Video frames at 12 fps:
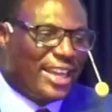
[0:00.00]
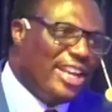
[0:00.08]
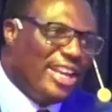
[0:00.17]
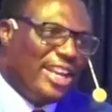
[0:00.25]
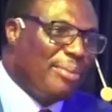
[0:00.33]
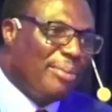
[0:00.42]

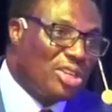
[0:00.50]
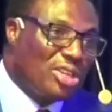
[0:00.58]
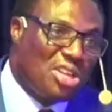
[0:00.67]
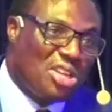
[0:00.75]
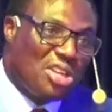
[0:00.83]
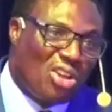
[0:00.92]
does not
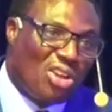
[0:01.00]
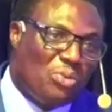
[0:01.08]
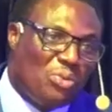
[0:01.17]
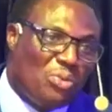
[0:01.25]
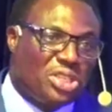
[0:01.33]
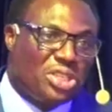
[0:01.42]
come with
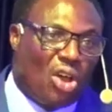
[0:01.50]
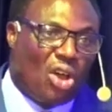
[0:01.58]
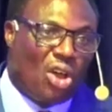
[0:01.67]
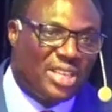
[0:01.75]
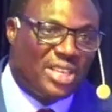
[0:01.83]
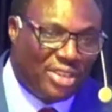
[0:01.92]

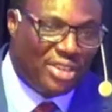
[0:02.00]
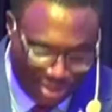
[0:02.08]
observation. I will